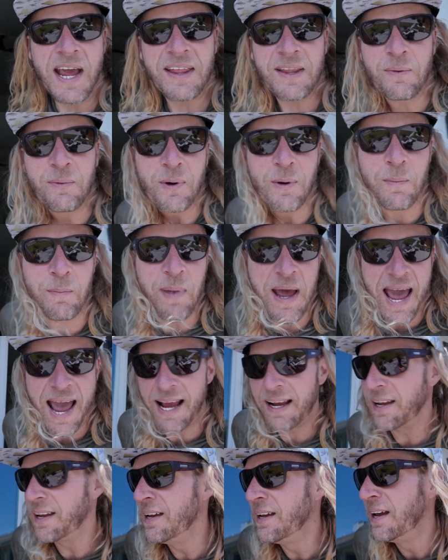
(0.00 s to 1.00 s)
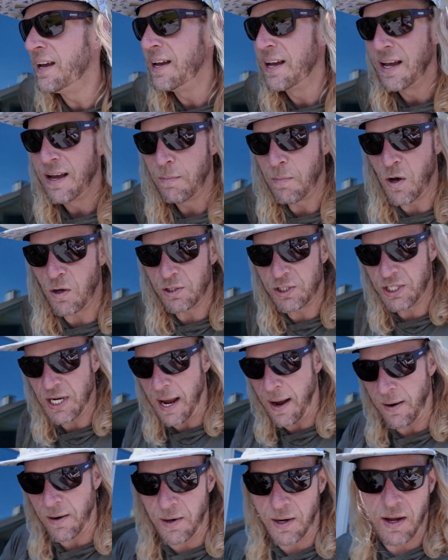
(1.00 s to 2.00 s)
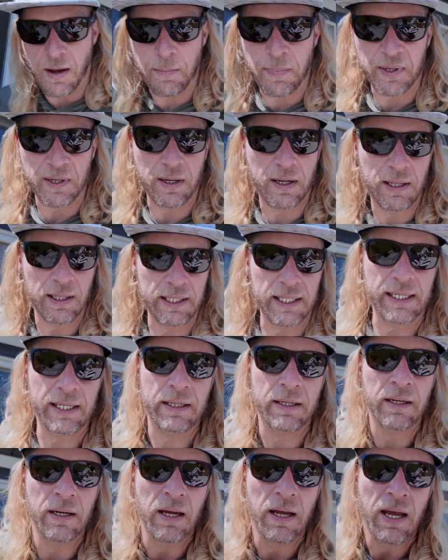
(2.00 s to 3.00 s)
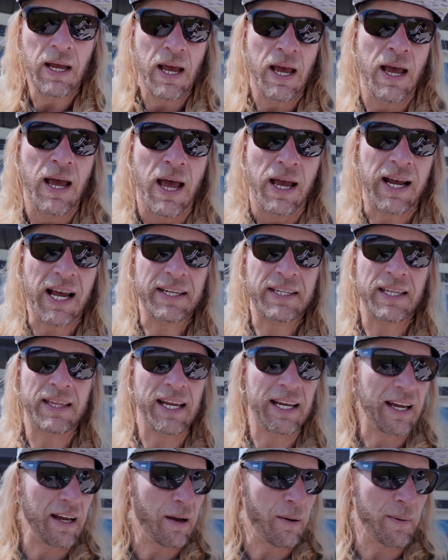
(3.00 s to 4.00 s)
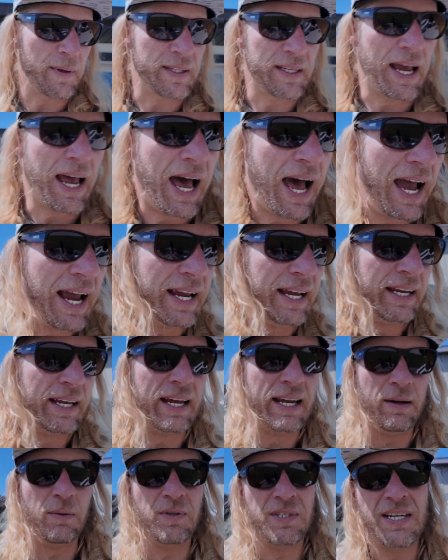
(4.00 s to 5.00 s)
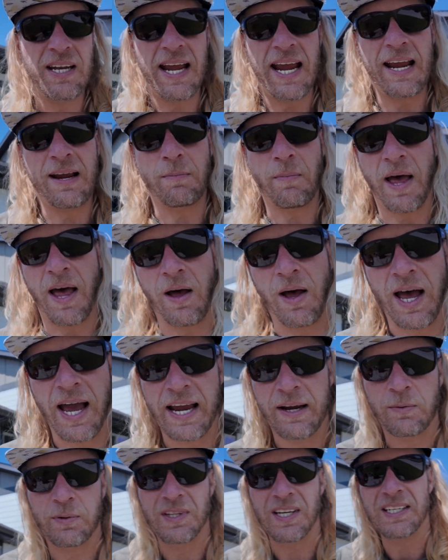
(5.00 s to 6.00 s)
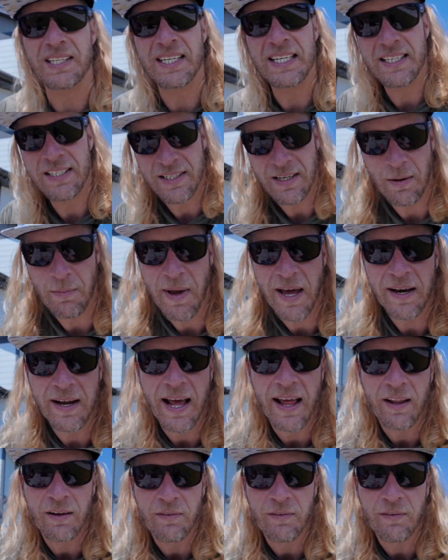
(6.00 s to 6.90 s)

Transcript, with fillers: now that we're back, I'm all showered up and clean, I got to thinking about the hike and it was an eight mile hike with a decent amount of